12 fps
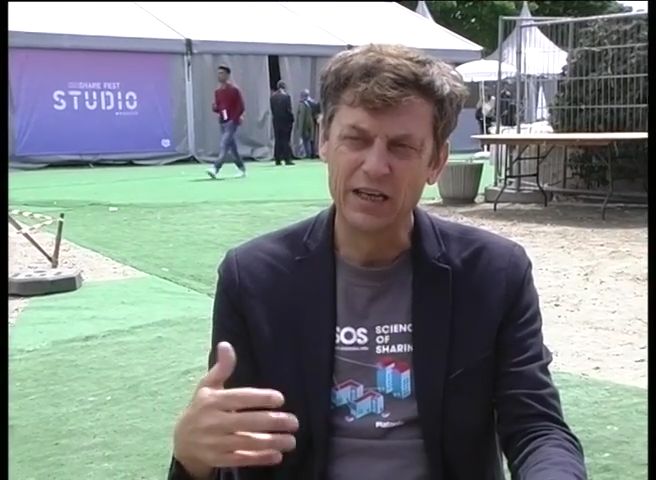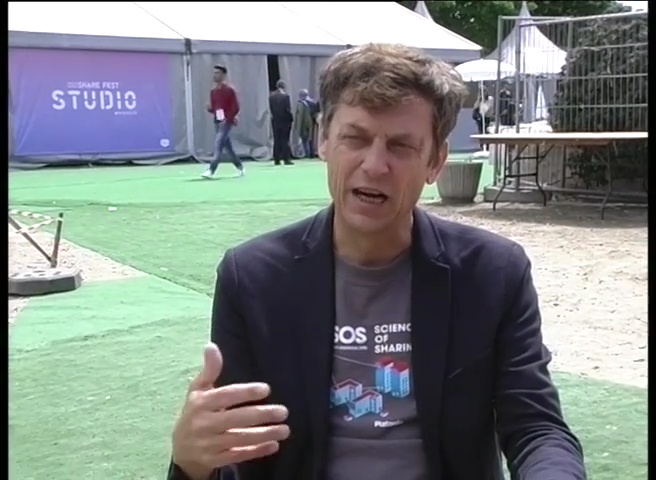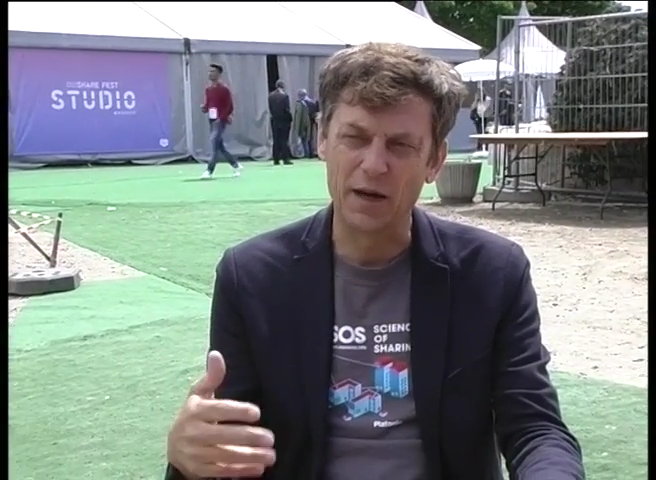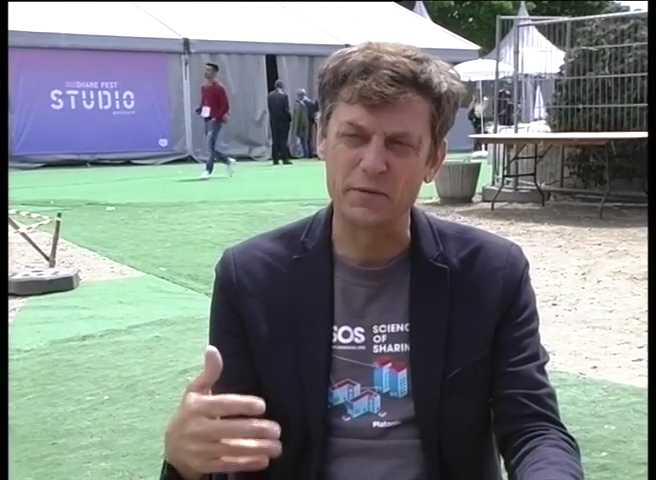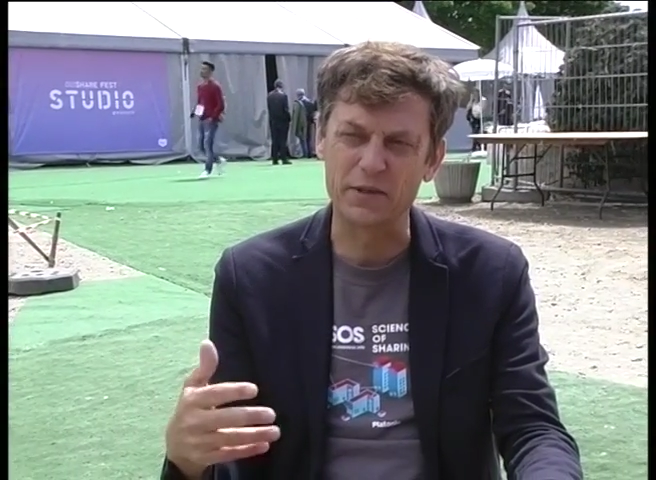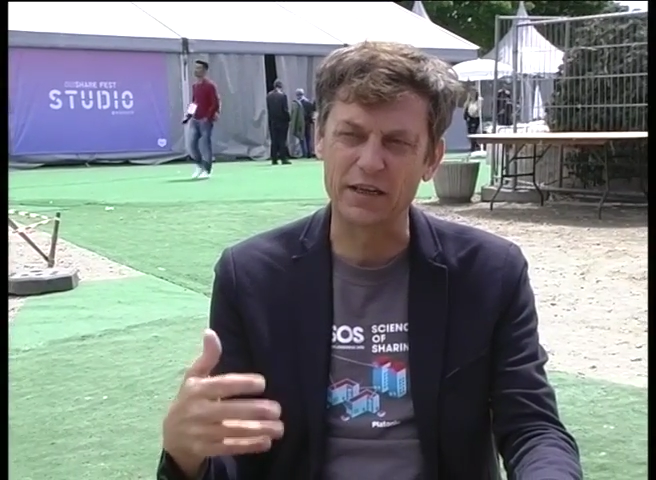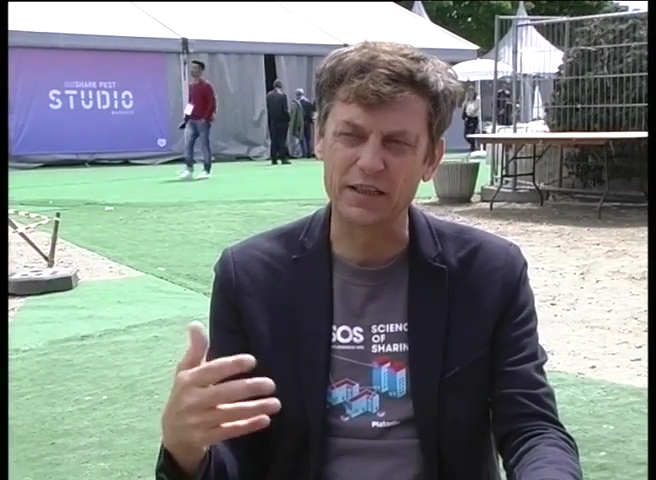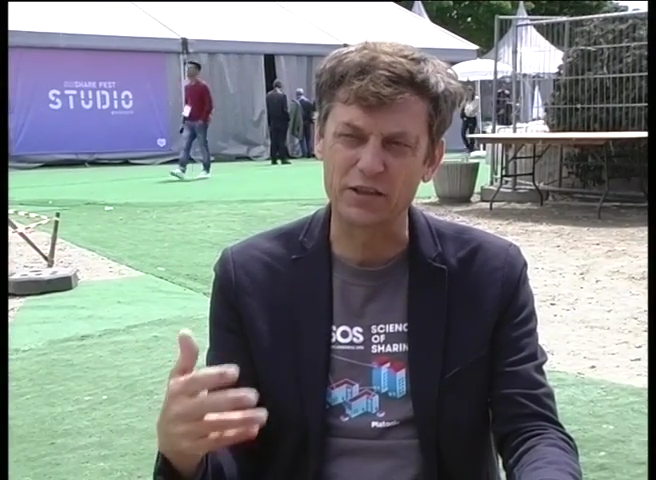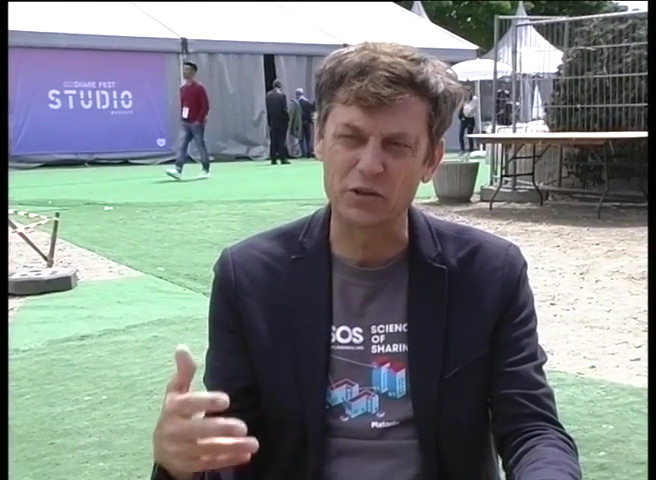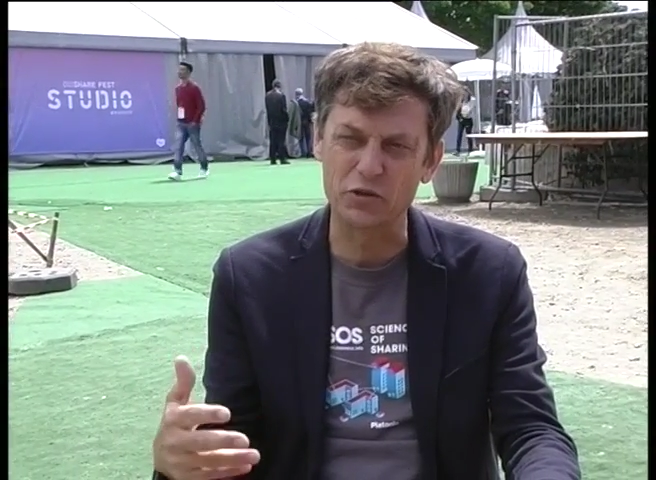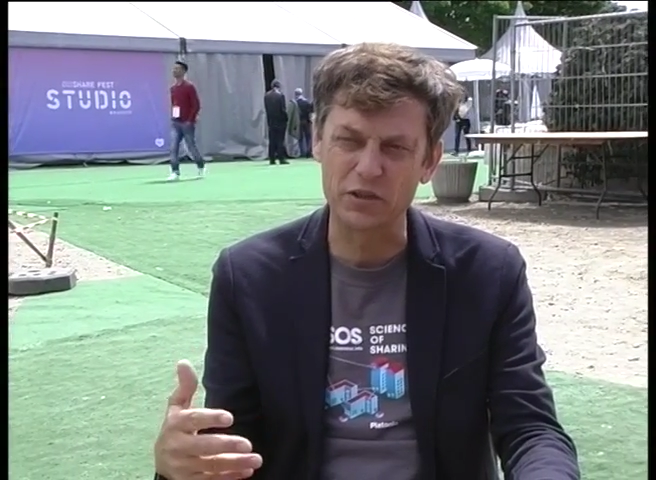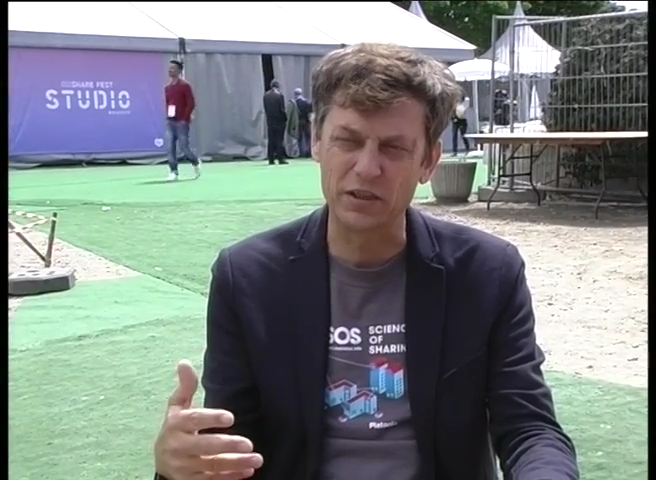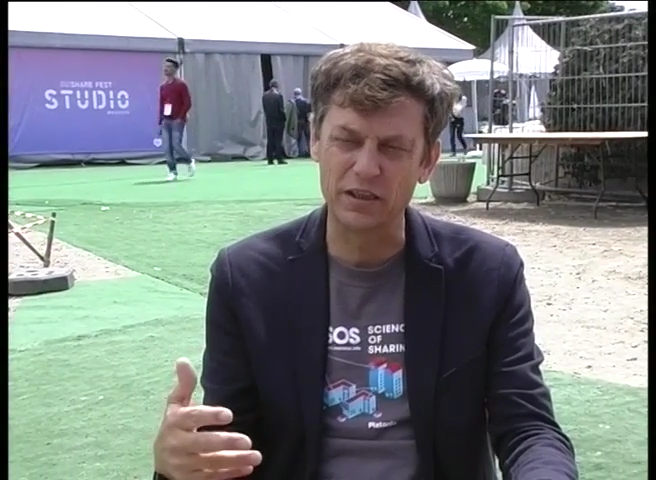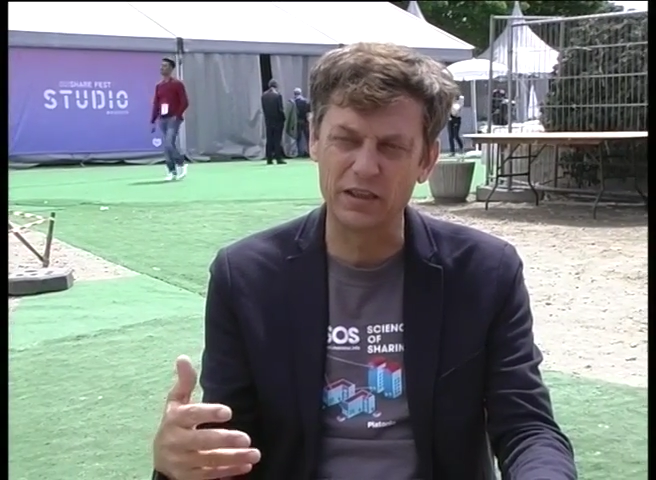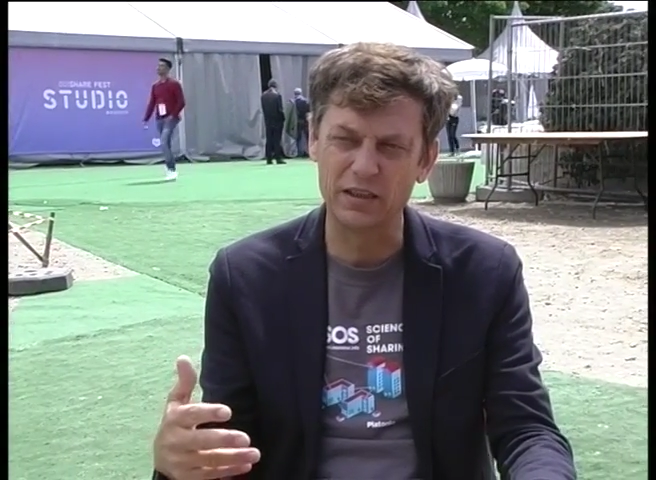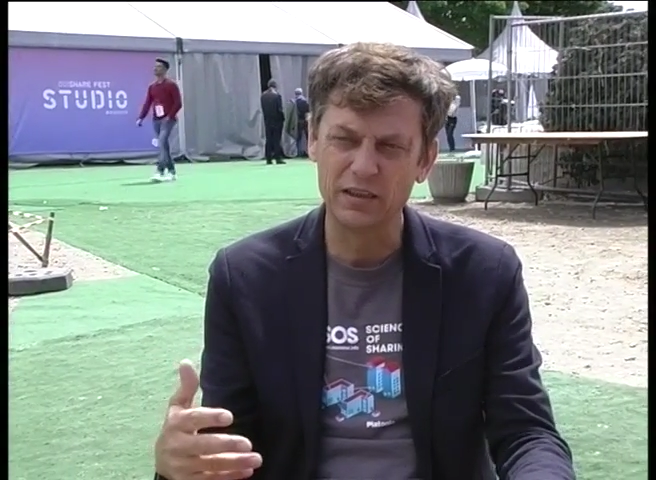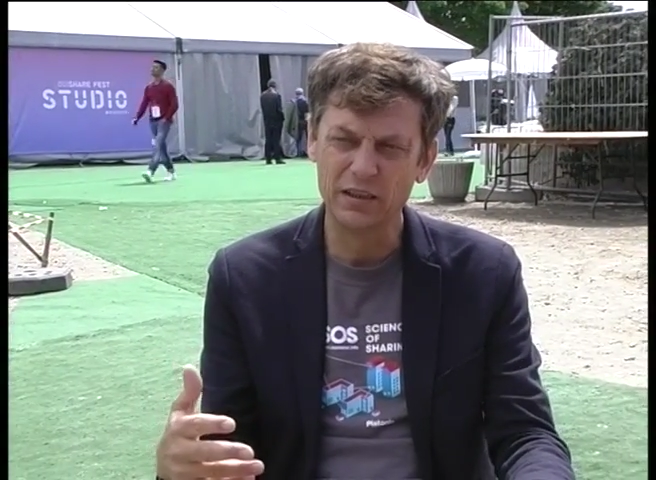I'm starting to see